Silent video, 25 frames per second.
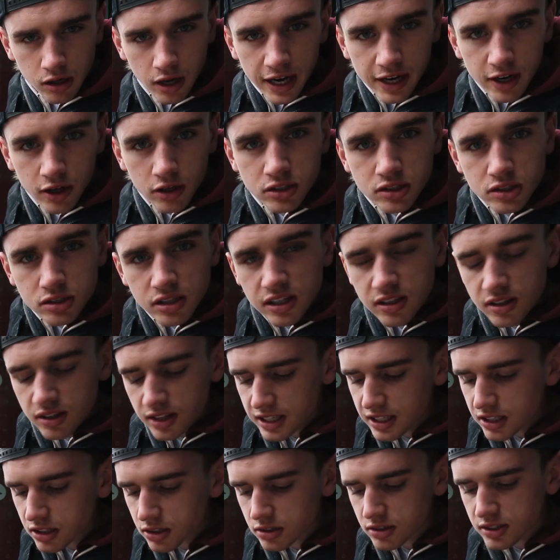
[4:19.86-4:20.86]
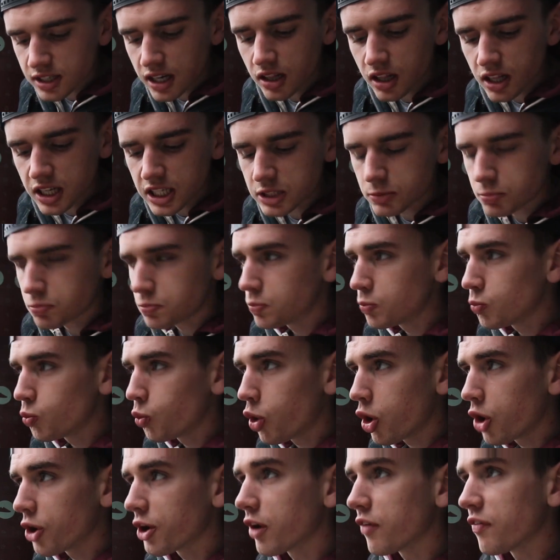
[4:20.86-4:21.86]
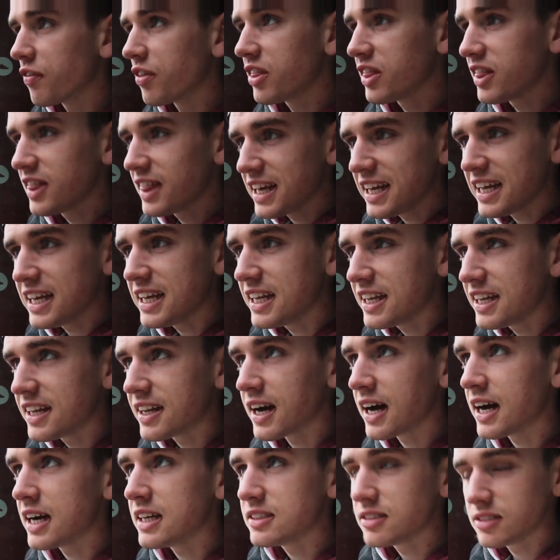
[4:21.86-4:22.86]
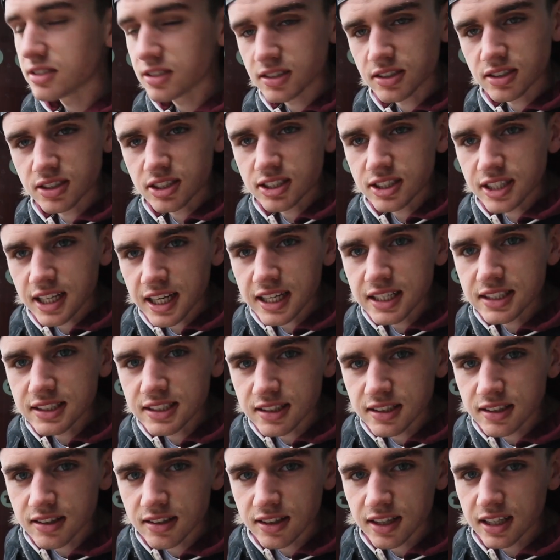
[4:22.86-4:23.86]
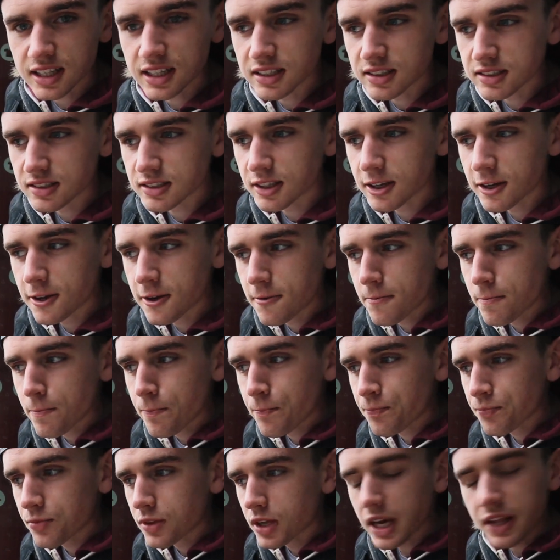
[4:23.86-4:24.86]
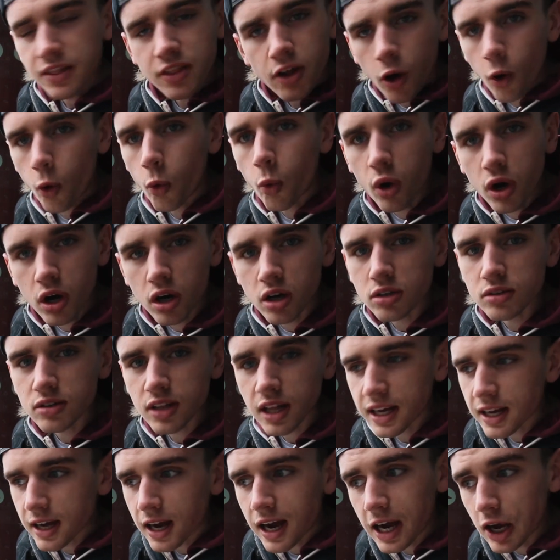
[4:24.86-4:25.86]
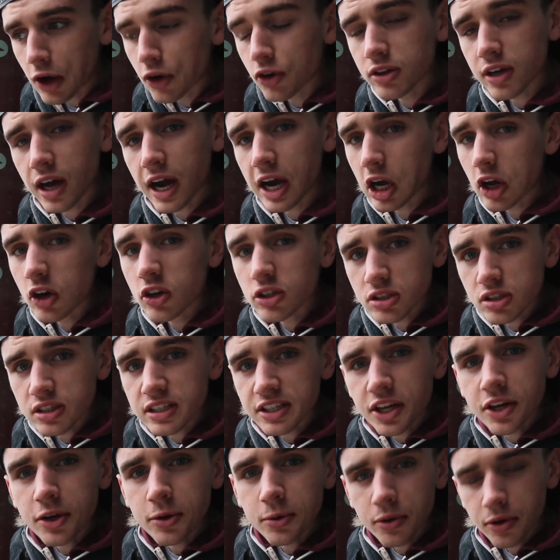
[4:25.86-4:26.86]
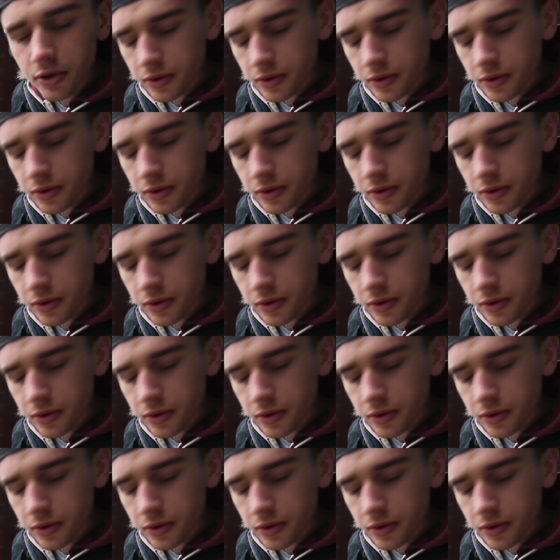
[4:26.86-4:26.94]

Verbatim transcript: I honestly think Nutella is one of the nicest tasting things in the whole world. Like, I, on I honestly do.